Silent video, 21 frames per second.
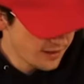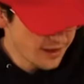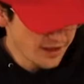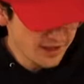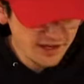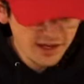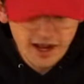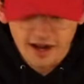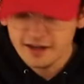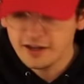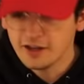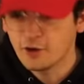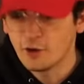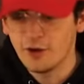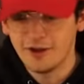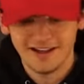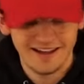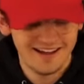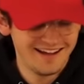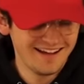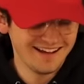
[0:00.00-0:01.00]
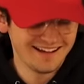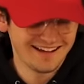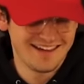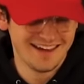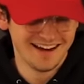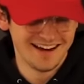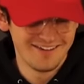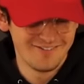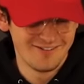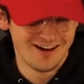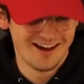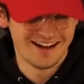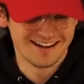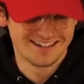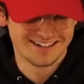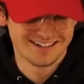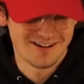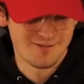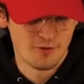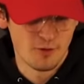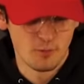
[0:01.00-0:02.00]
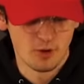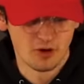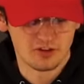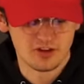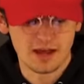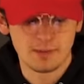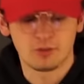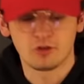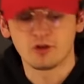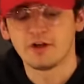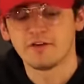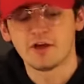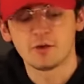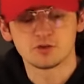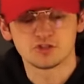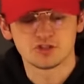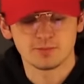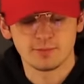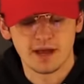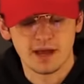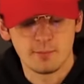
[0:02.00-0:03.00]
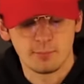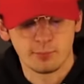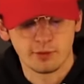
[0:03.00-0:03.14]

I, I need to, can I watch that one more time? Sorry, that was just my